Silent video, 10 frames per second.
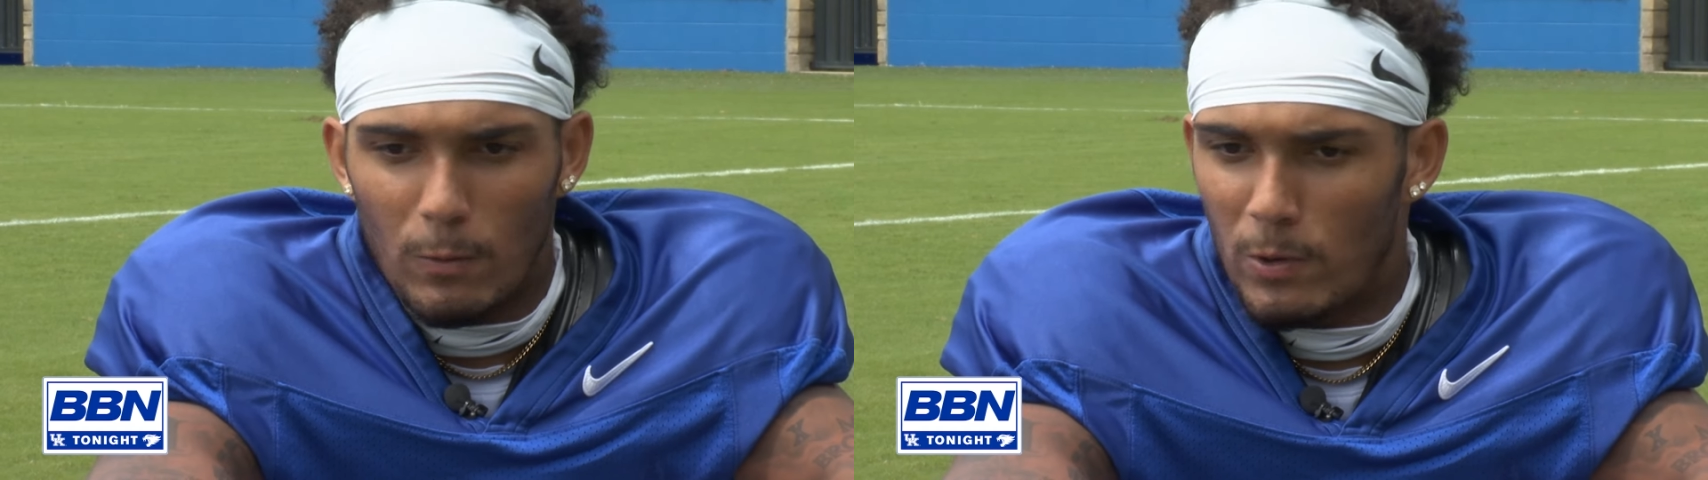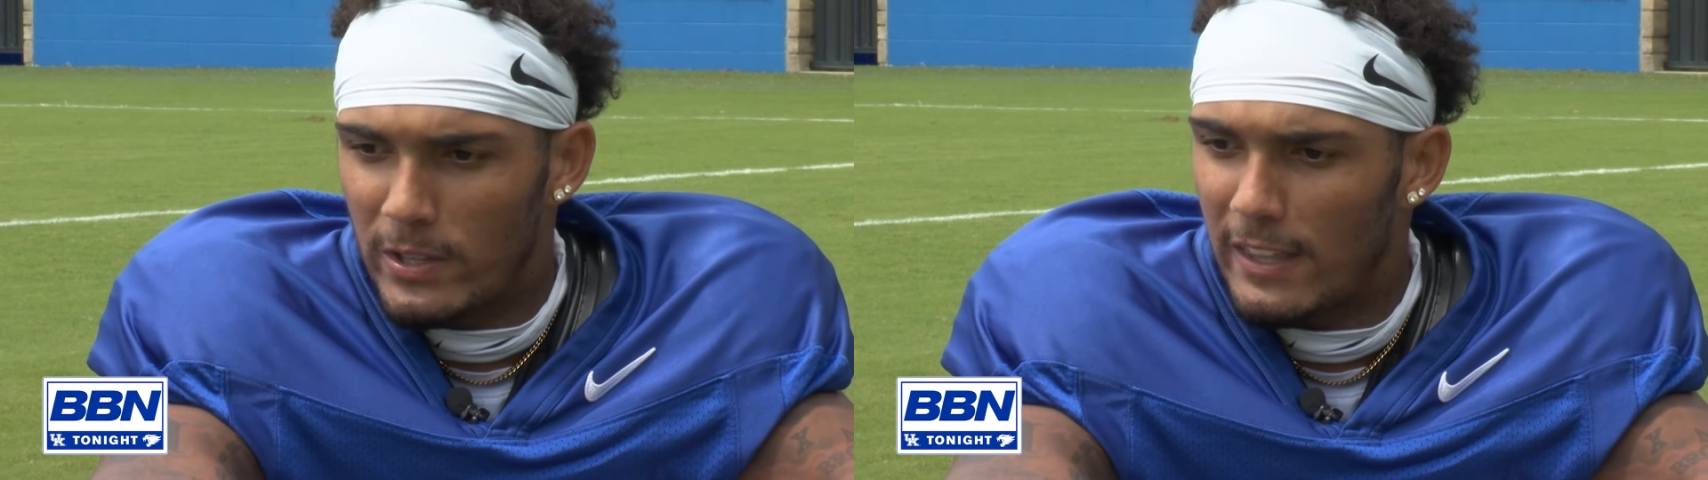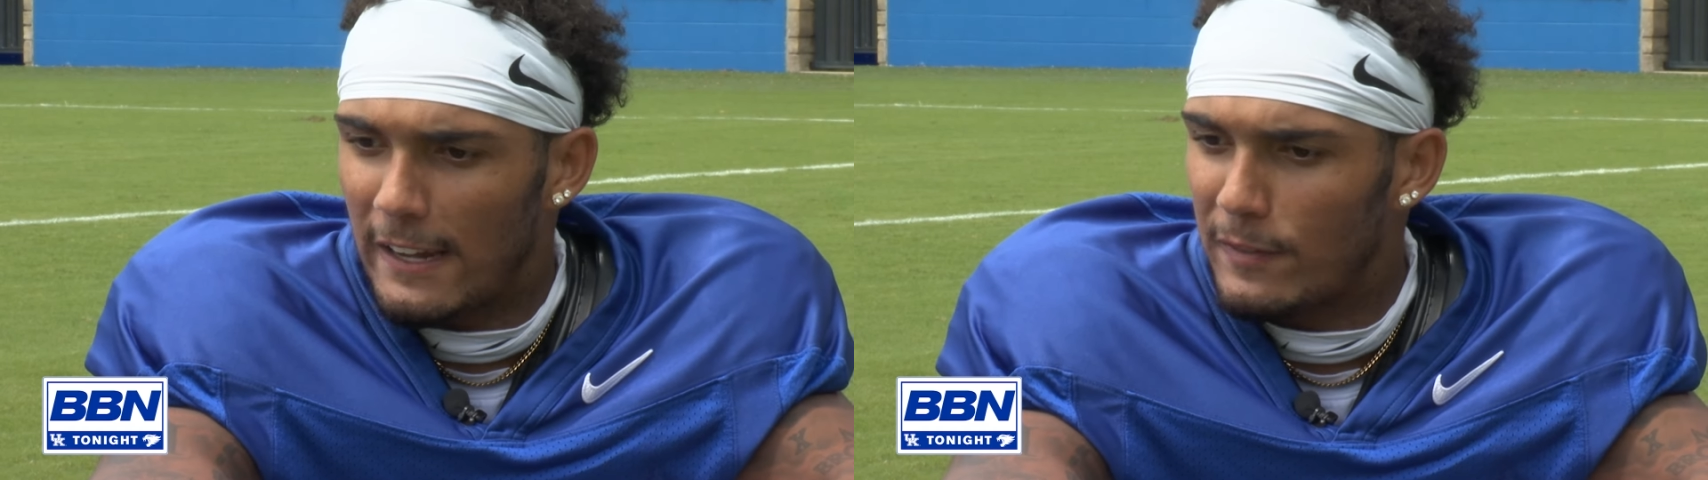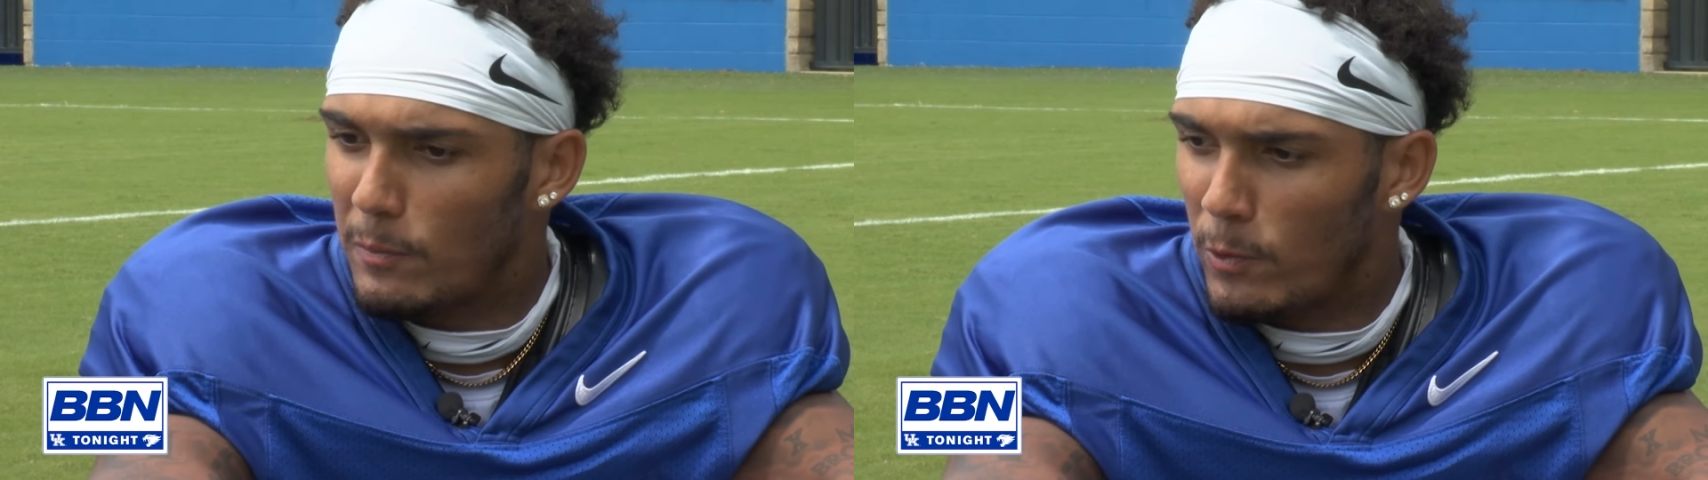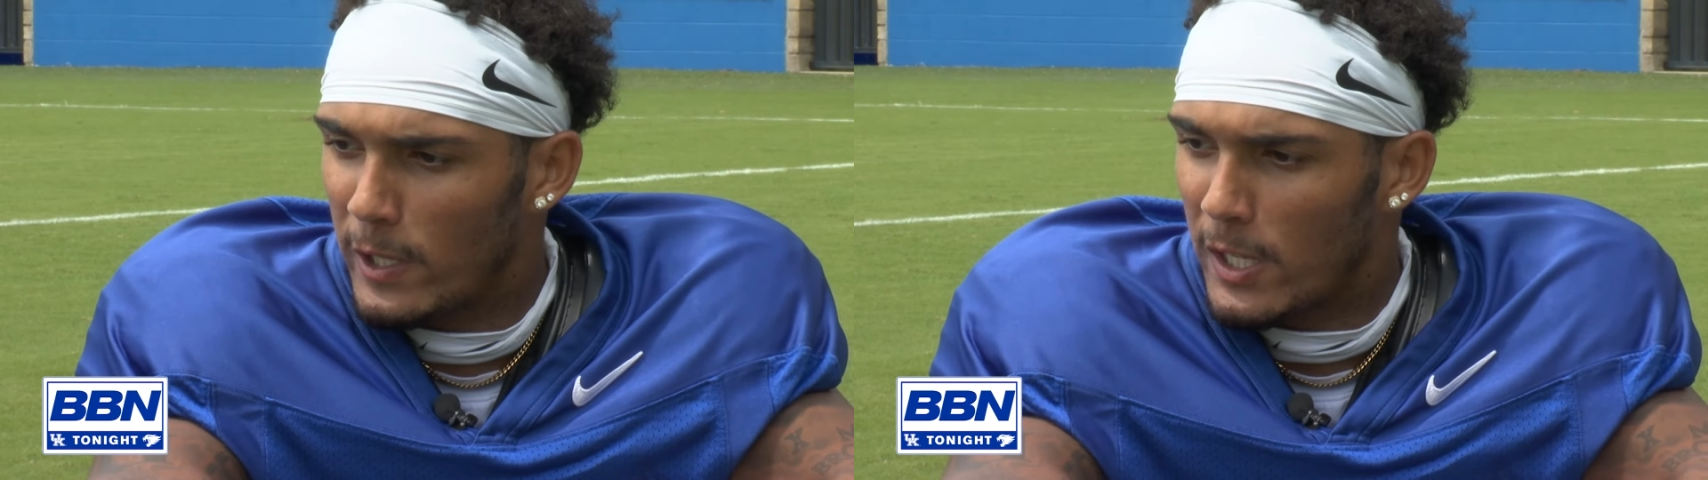one thing
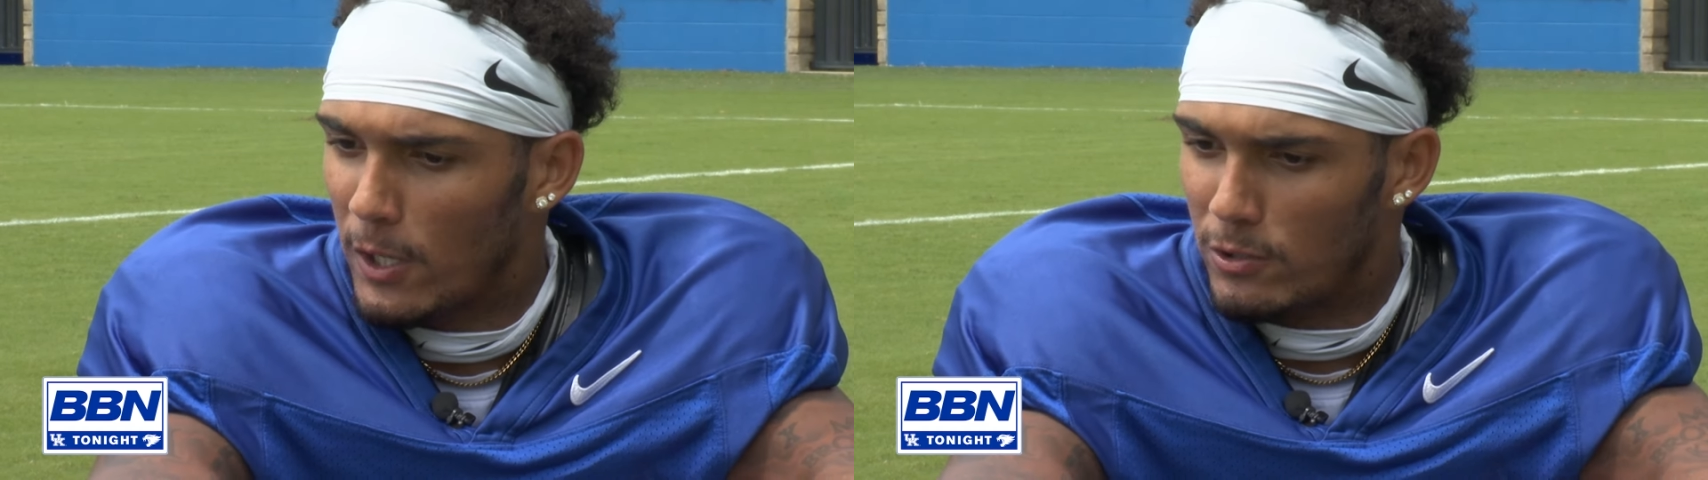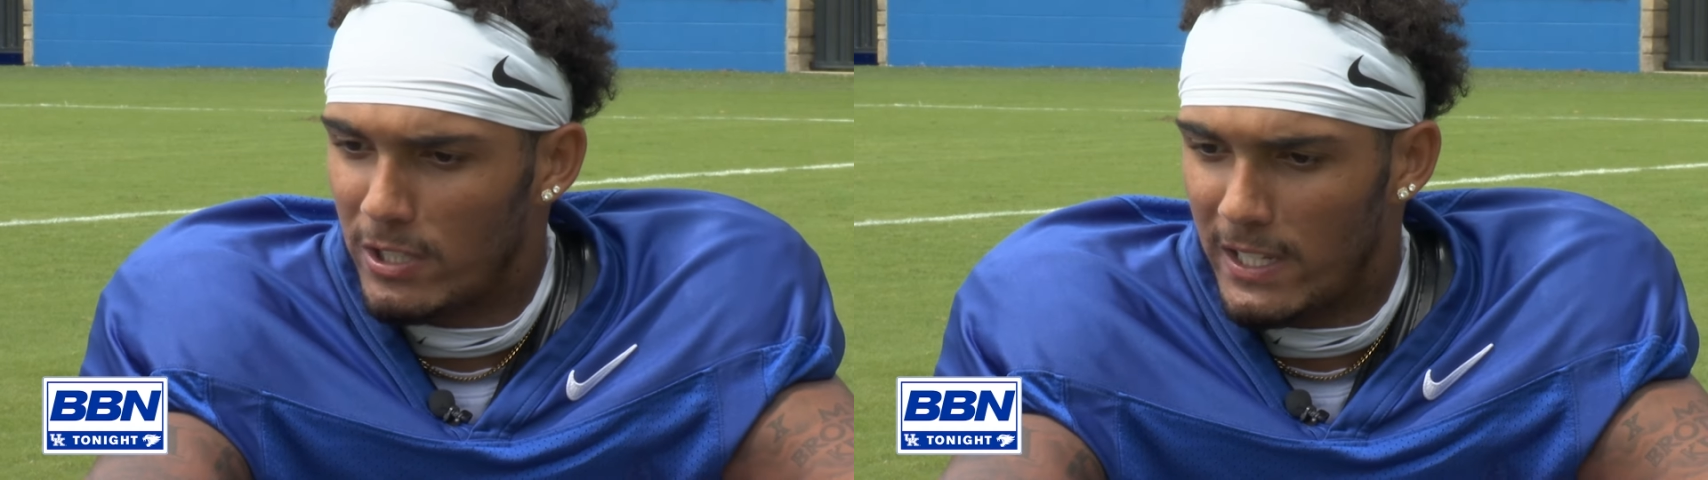from one coach,